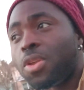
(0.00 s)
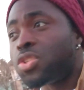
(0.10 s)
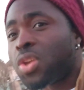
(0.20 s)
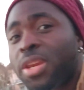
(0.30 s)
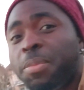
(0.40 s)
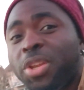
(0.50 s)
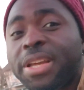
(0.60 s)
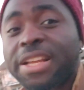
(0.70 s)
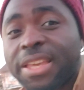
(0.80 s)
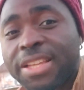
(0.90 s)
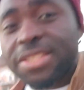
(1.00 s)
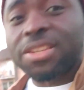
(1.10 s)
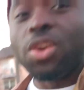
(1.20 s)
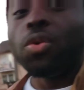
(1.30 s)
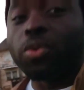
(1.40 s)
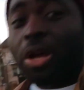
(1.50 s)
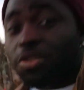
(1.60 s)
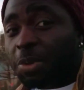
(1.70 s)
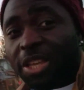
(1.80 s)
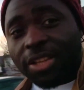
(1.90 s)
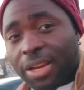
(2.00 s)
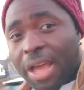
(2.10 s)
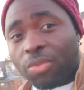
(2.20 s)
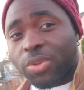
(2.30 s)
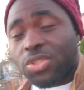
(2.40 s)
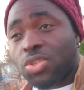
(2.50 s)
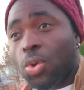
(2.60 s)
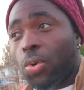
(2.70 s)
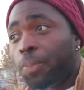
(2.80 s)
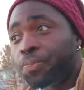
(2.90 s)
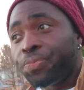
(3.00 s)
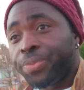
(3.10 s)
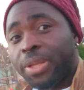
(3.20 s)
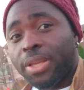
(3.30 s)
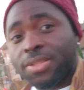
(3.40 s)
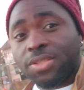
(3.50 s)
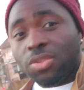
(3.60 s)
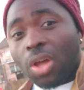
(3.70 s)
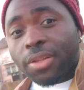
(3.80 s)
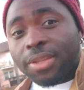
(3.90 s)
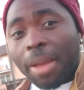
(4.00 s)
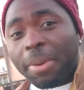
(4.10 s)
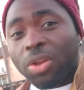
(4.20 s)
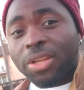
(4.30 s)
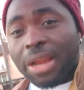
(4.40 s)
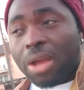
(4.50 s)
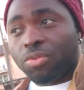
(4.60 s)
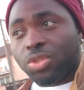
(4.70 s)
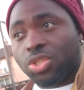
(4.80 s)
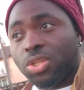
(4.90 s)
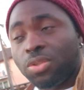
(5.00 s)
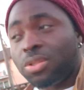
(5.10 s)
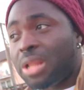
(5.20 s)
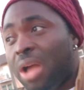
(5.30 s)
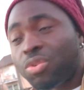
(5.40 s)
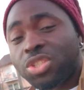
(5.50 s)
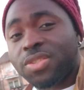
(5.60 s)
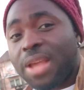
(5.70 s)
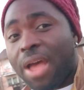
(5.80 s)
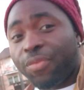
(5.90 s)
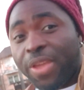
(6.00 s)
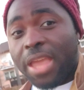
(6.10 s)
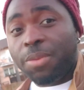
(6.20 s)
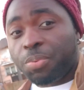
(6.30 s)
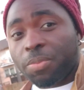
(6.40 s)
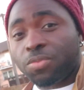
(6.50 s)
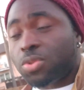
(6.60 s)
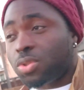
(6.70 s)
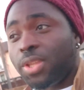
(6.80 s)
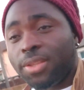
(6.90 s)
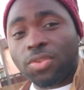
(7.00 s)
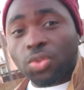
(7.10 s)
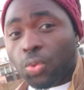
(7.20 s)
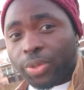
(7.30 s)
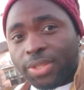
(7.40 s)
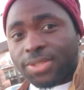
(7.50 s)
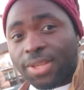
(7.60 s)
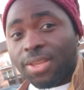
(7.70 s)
So anybody can get it without speaking the language. So it's not about the language. Language doesn't have anything to do with it.